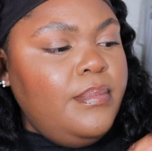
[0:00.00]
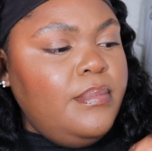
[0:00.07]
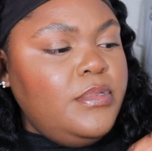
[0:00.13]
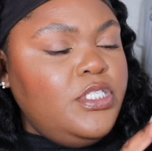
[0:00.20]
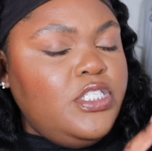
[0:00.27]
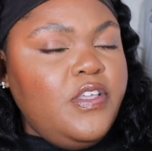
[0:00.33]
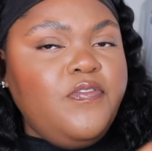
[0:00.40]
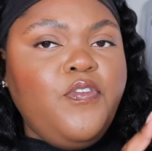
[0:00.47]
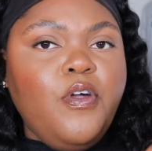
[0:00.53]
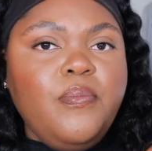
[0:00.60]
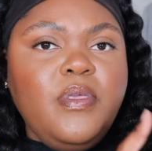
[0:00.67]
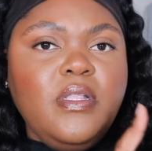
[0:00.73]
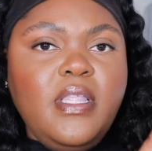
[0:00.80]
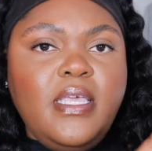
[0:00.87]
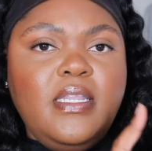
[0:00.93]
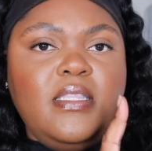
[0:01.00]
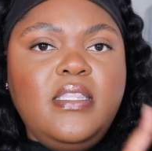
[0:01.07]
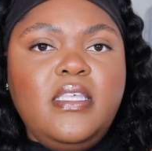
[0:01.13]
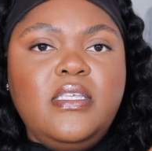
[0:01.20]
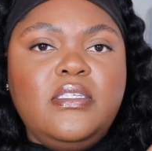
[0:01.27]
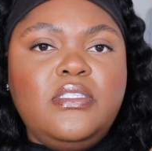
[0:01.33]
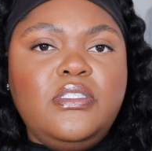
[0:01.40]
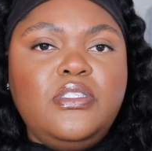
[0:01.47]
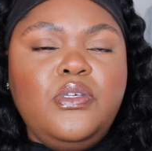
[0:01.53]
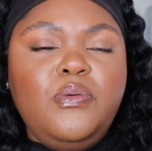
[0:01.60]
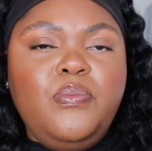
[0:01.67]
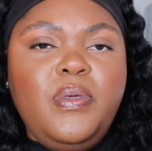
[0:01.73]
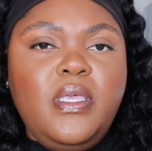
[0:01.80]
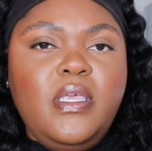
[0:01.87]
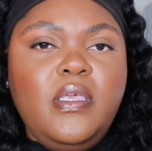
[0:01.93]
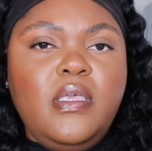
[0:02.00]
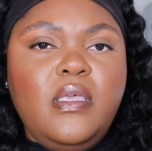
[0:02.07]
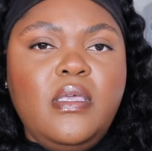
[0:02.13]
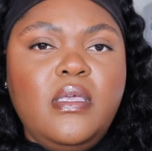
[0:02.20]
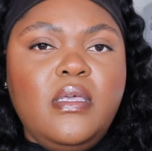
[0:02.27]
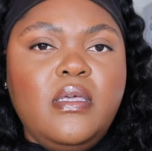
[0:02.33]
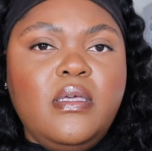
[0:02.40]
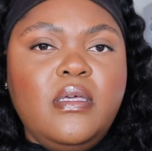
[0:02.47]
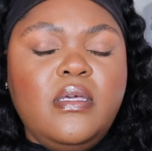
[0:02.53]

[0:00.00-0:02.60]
She formulated this to be